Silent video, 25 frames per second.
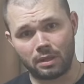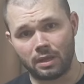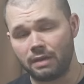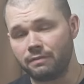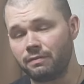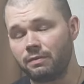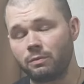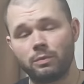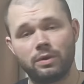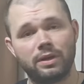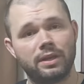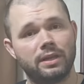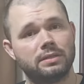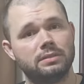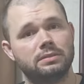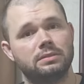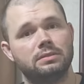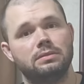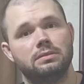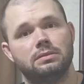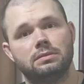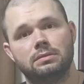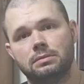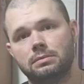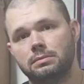Even
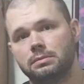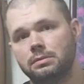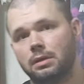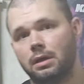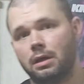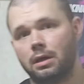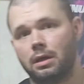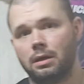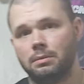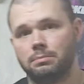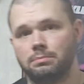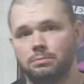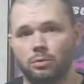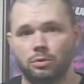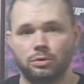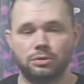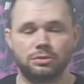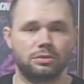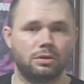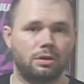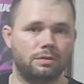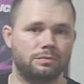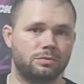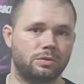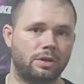when
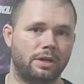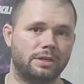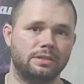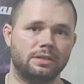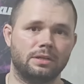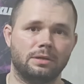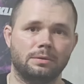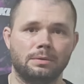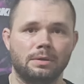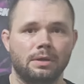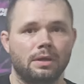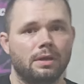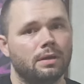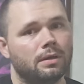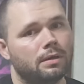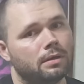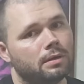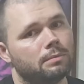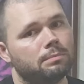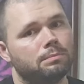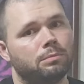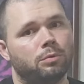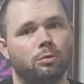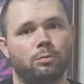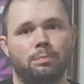Morozov tried to
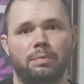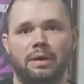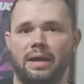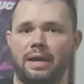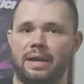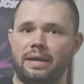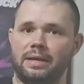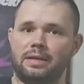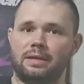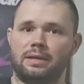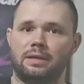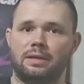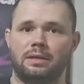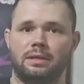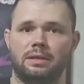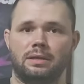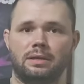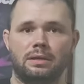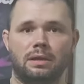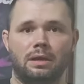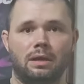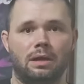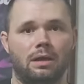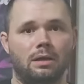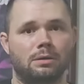pull back,
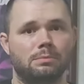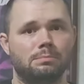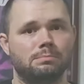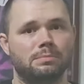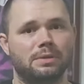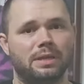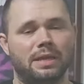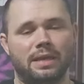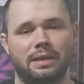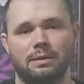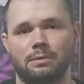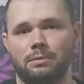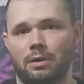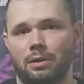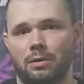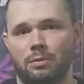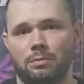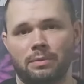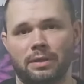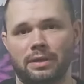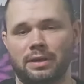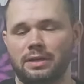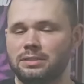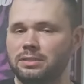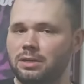hit
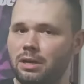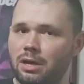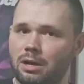like a